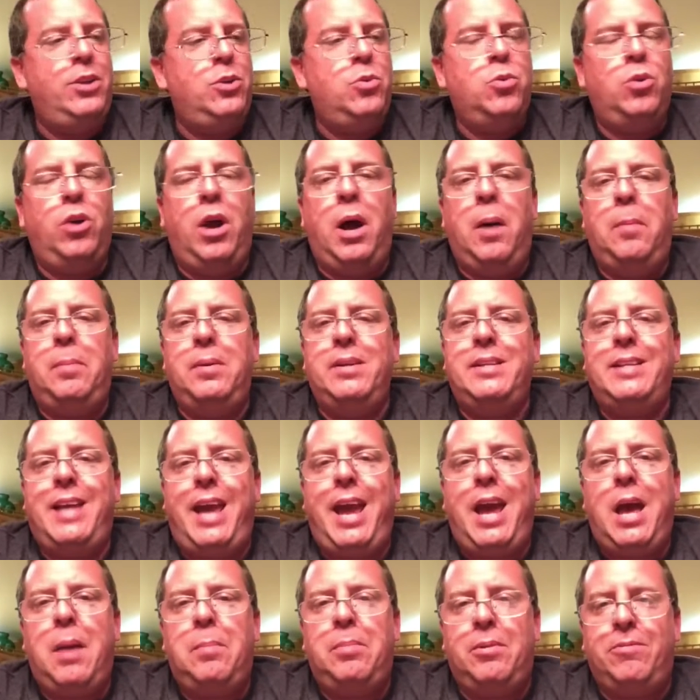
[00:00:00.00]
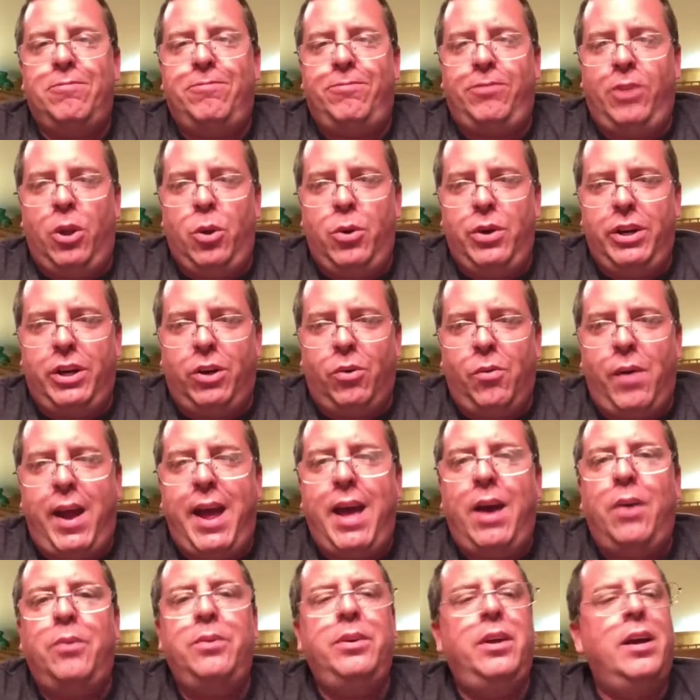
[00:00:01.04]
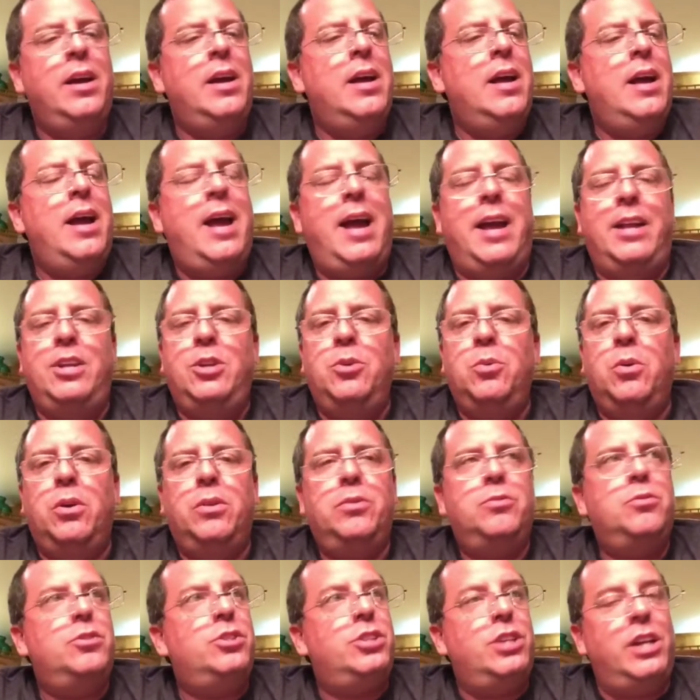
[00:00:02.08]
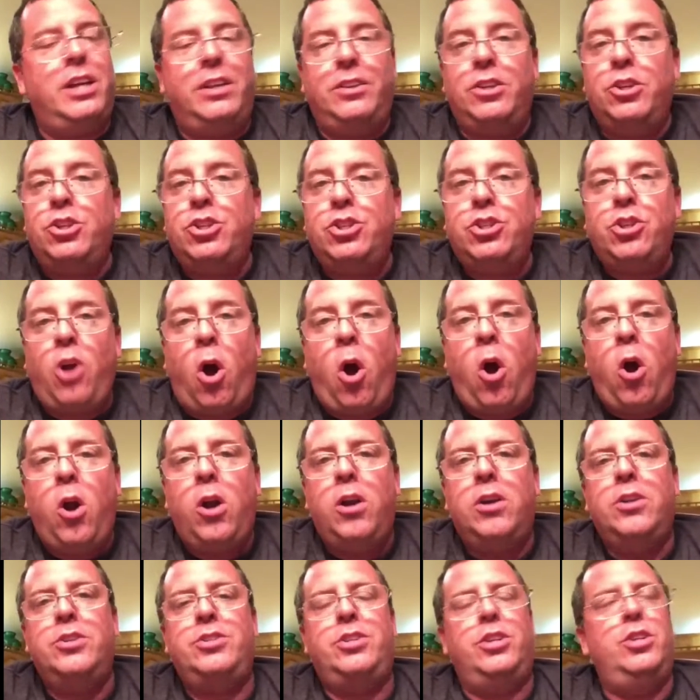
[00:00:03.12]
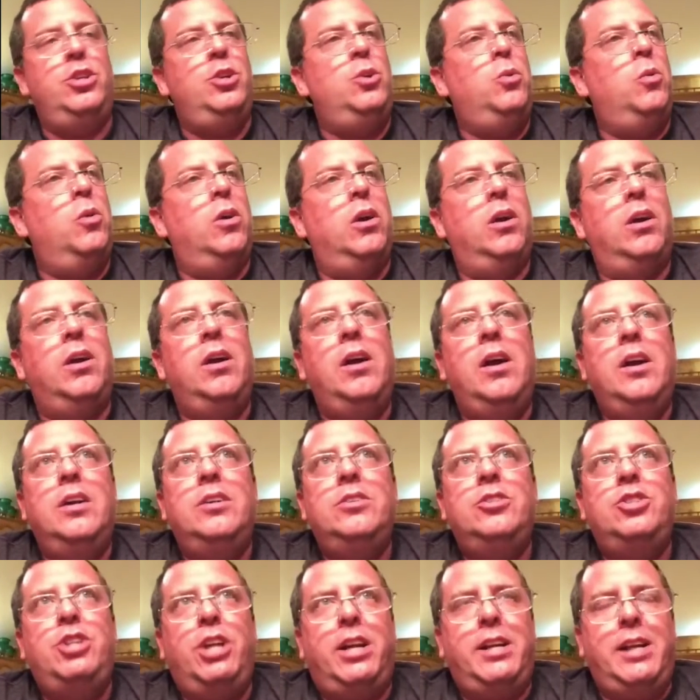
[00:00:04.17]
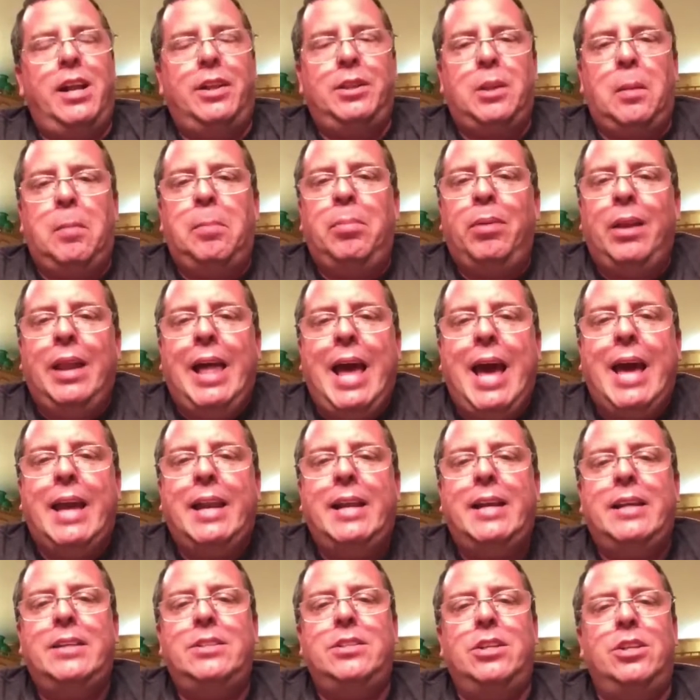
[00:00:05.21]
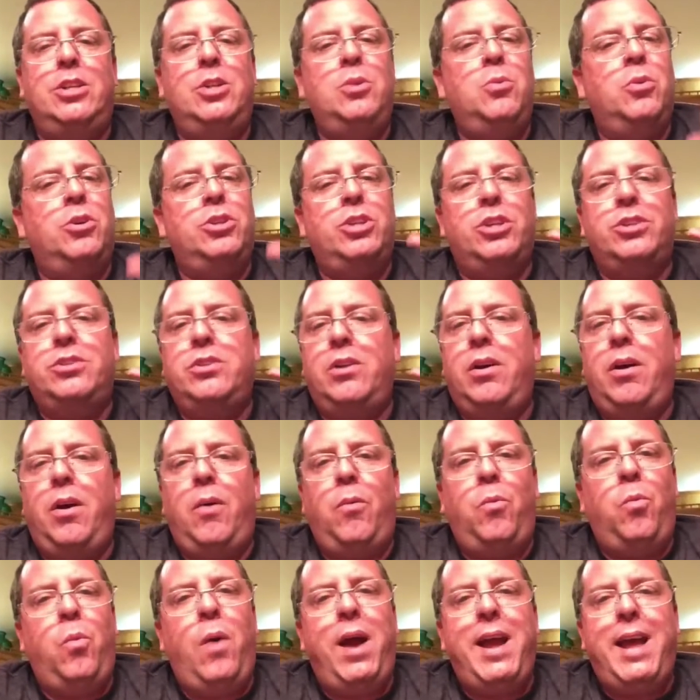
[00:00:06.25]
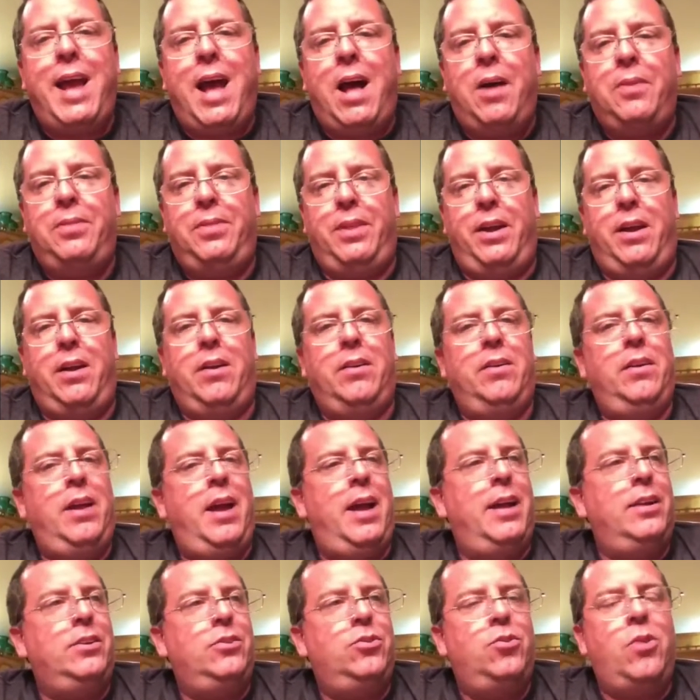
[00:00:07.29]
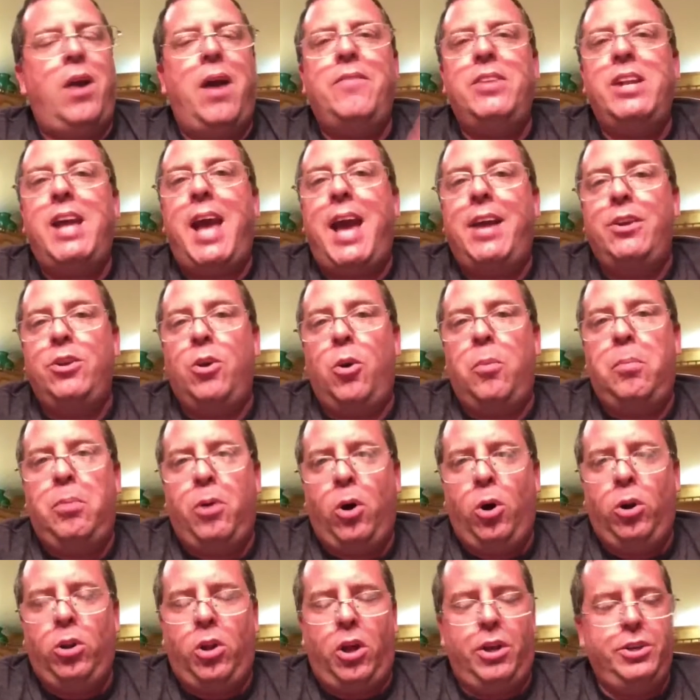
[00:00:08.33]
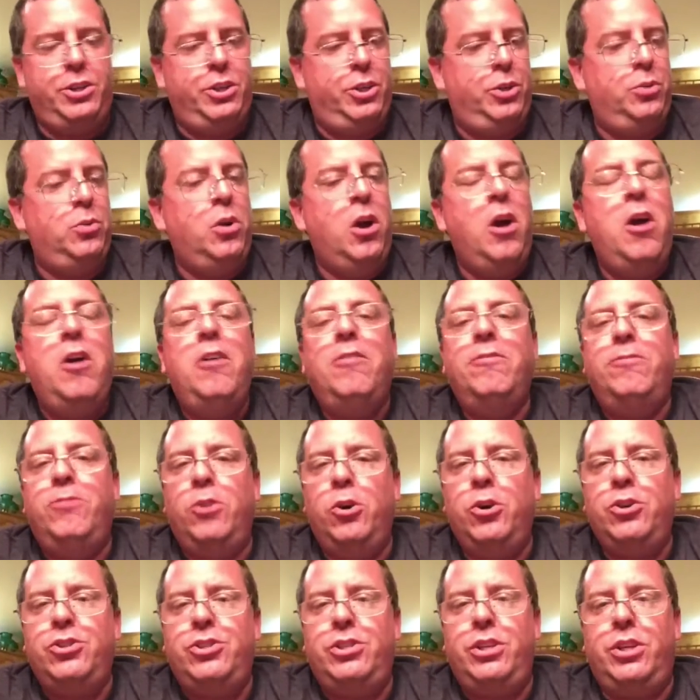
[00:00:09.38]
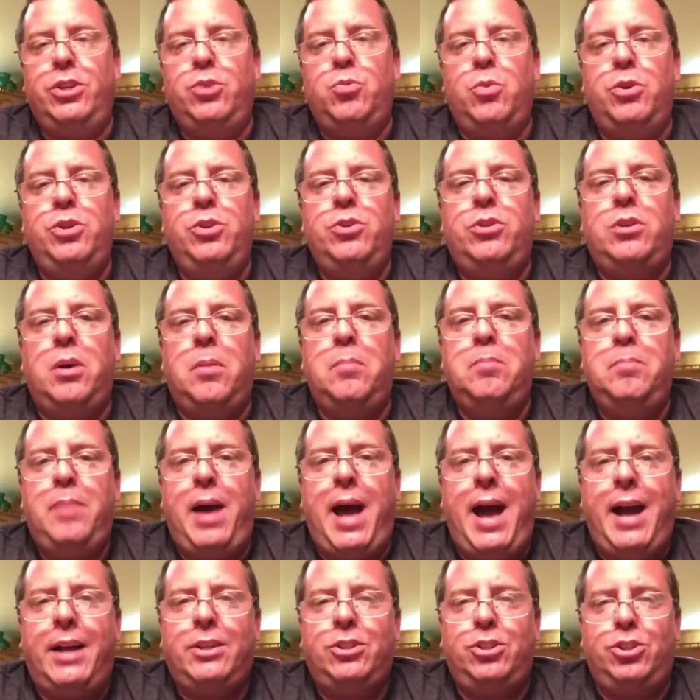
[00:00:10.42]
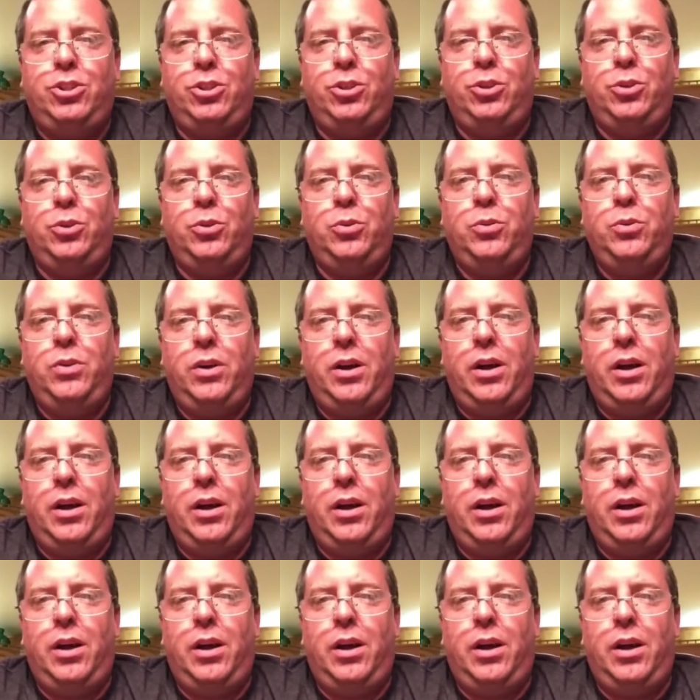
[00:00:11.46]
You were up in camp and floating around, and you were seeing the stars, and you were checking out the planets, and you were just way out there, and gravity had no pull on you, versus when you come back to